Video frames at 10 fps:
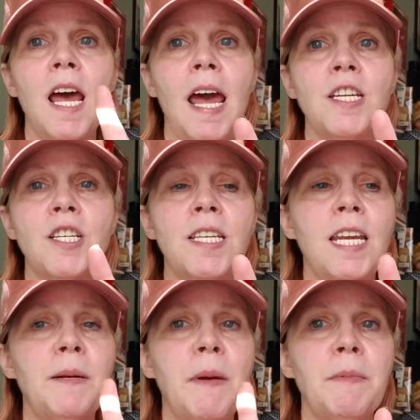And just
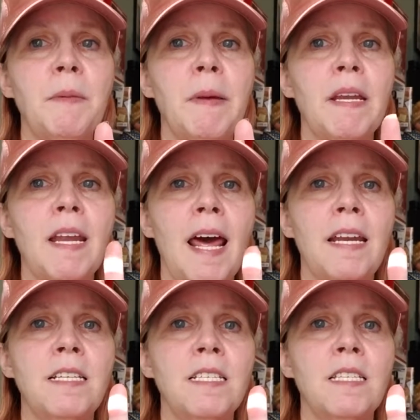heat them up a little bit and
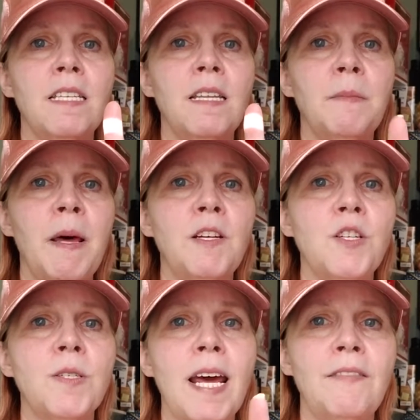added butter
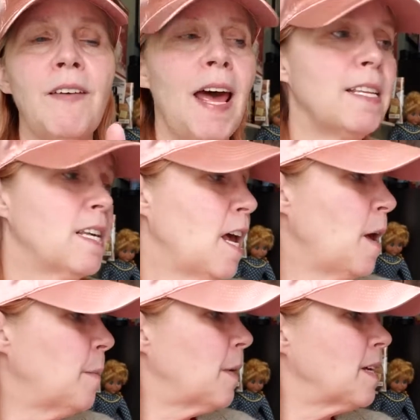to it to add fats.
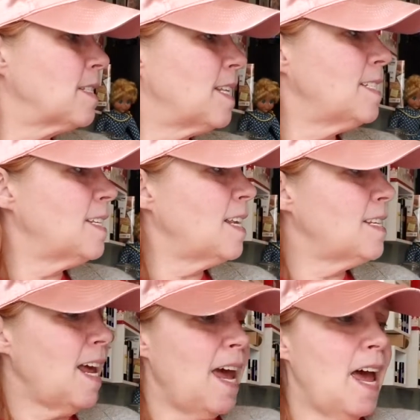Because this
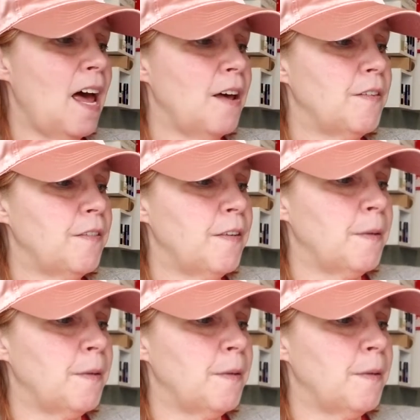doesn't have